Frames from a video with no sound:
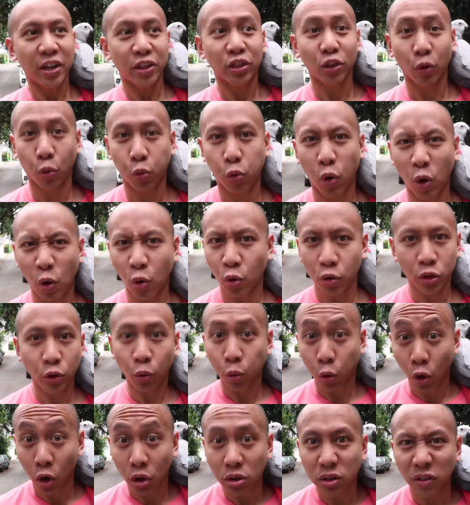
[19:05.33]
The
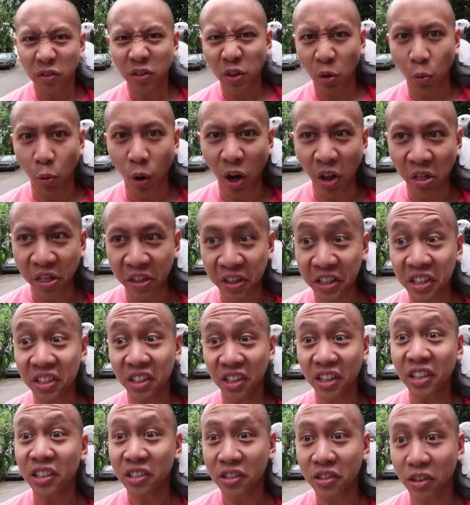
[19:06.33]
world of the wealthy
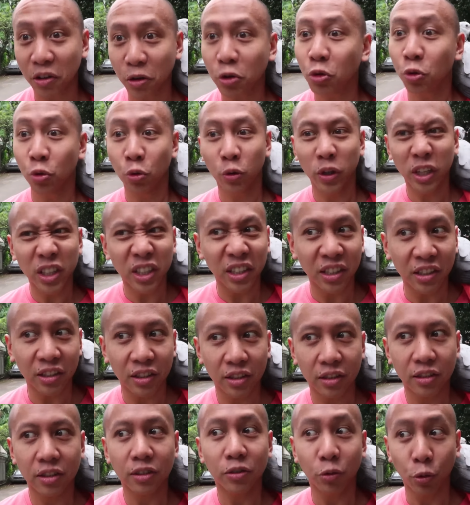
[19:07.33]
is really,
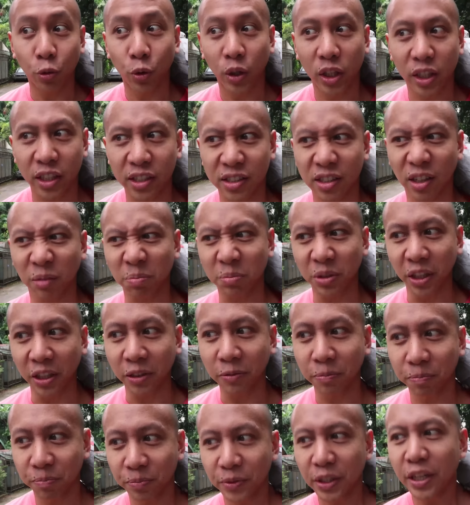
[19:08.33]
really
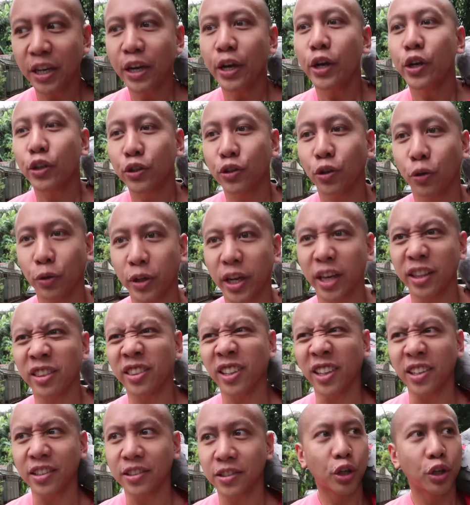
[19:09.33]
something. So get
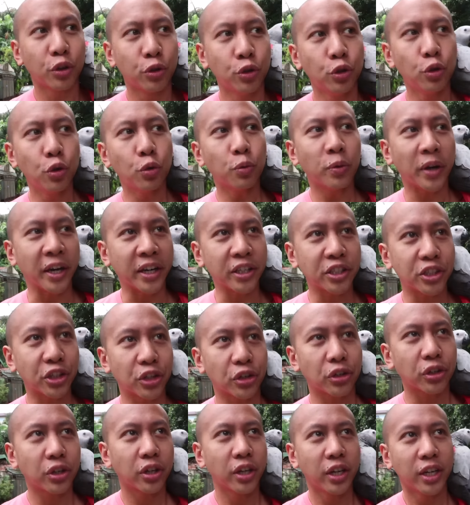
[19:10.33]
this, new
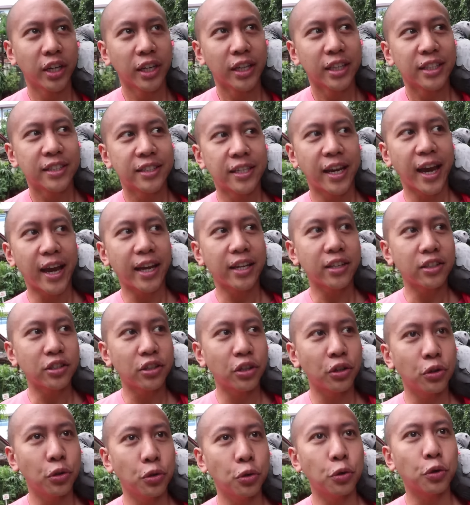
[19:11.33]
rich tend
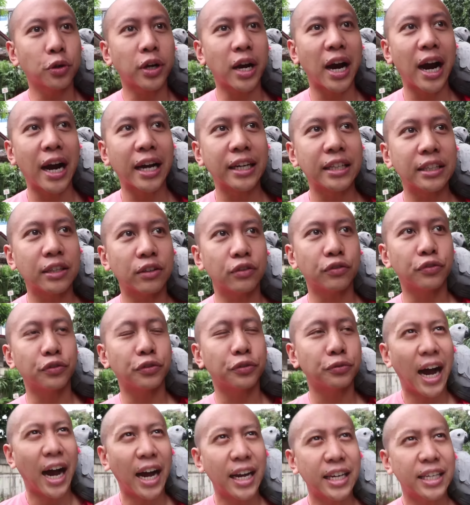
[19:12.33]
to kind of,
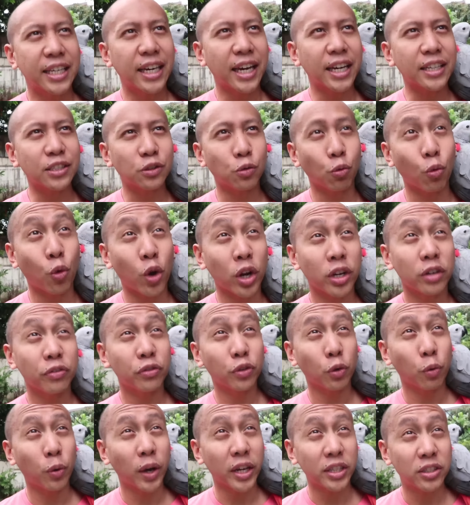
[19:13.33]
I guess one of
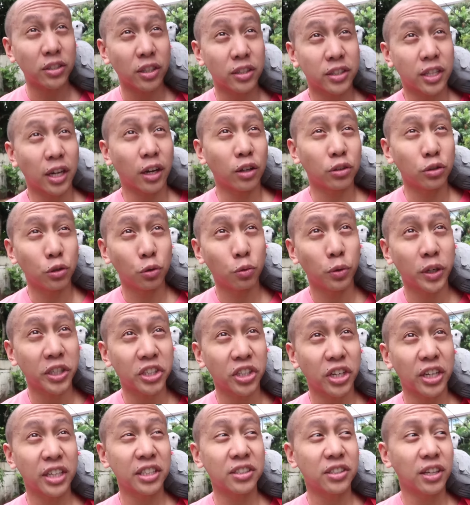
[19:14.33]
the ways to tell new
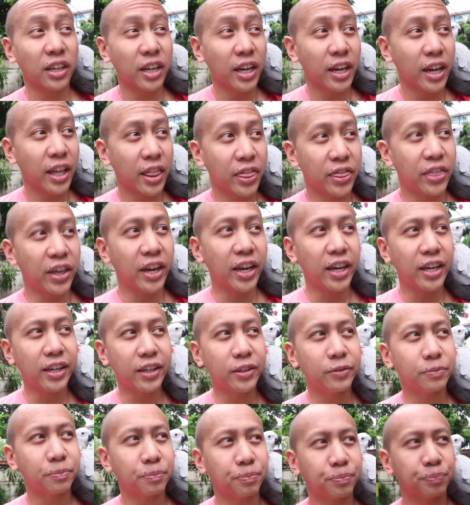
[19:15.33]
rich is
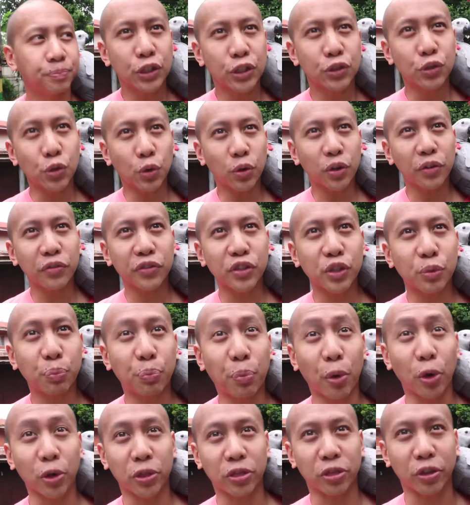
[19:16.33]
they sort of
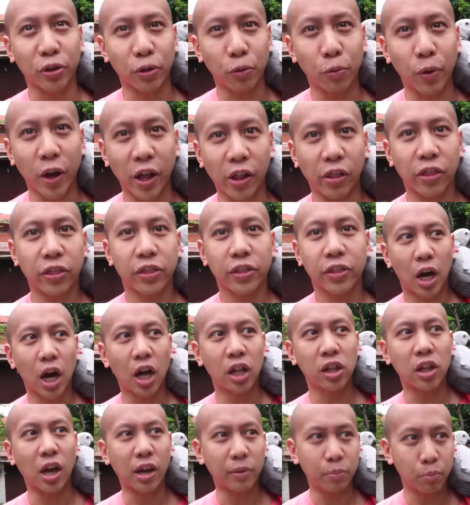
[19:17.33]
sport their wealth
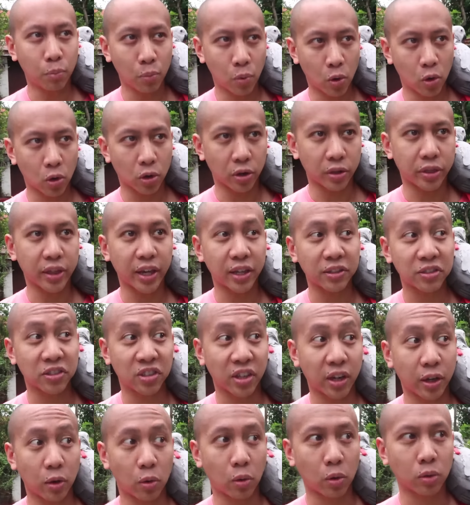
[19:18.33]
a lot more than,
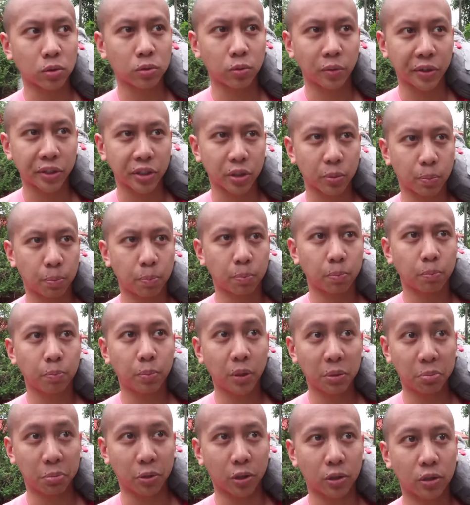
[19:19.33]
say, old rich
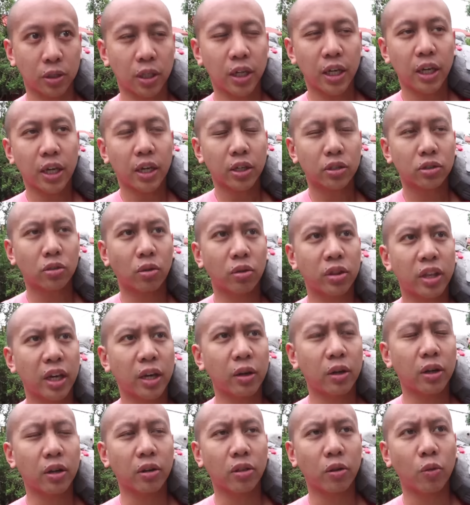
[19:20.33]
people. So
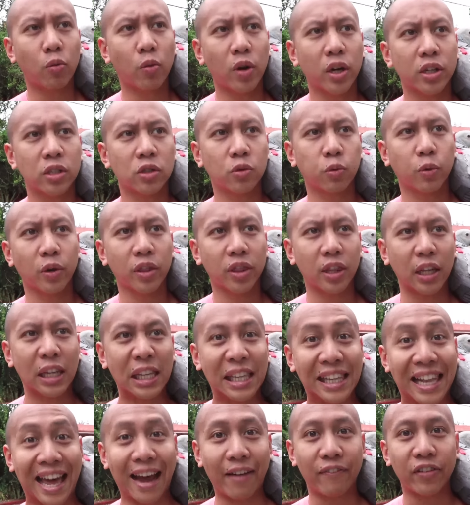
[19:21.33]
they are the ones with the
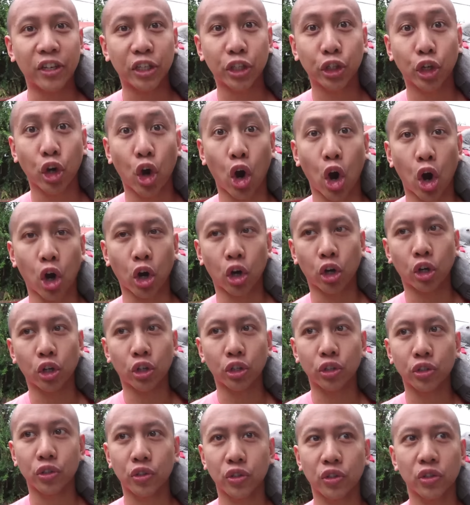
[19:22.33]
lavish
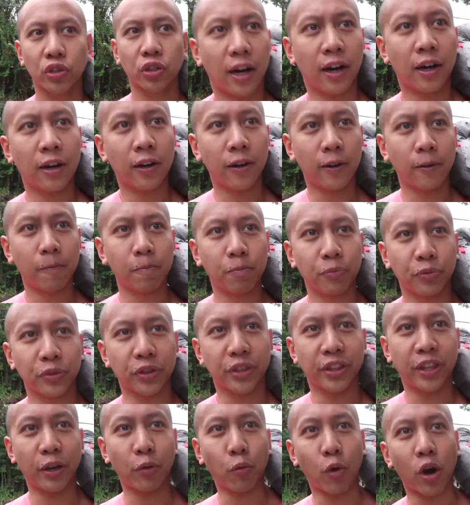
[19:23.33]
cars.
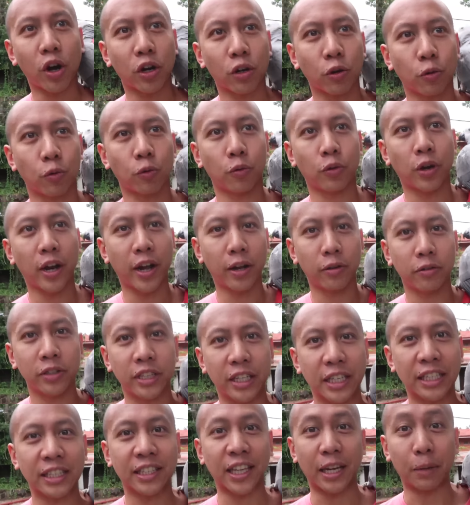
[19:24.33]
They walk
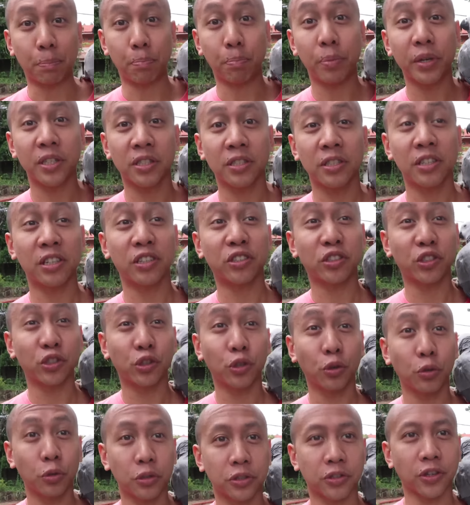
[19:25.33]
around in like business
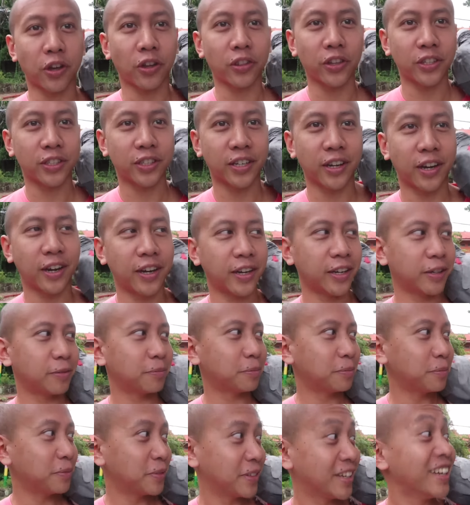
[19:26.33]
suits all the time.